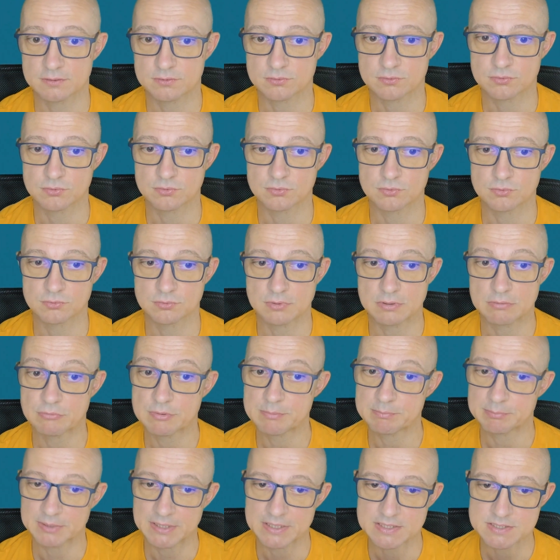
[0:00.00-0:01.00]
to do a
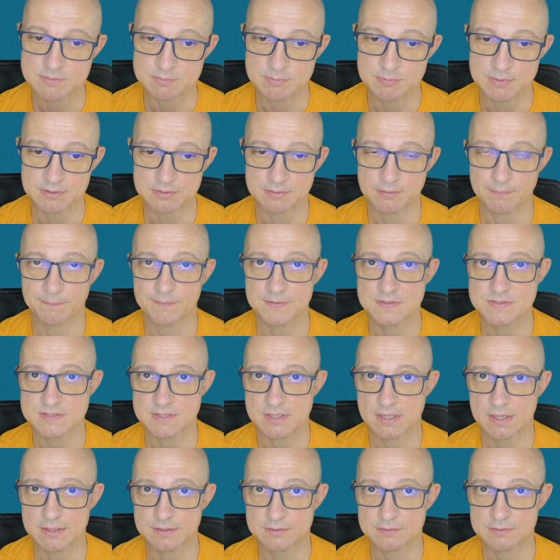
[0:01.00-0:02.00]
replacement. I
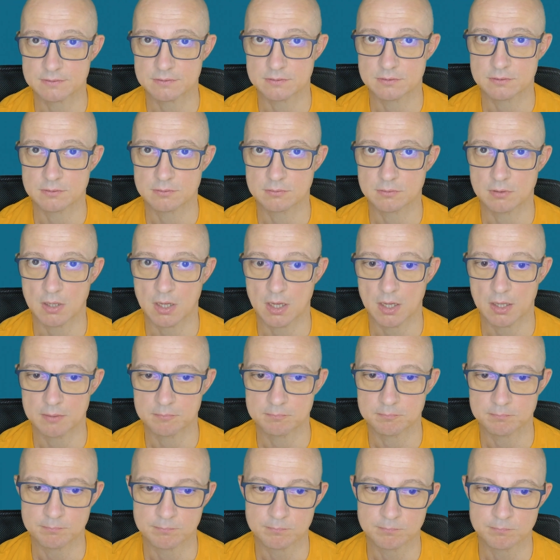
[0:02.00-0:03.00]
designed a
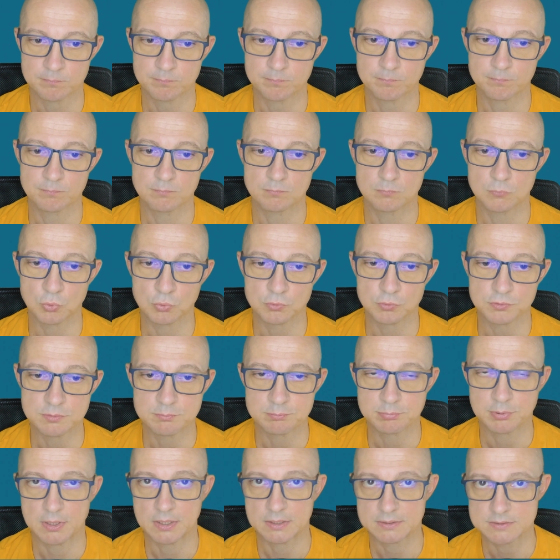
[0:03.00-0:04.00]
multi-part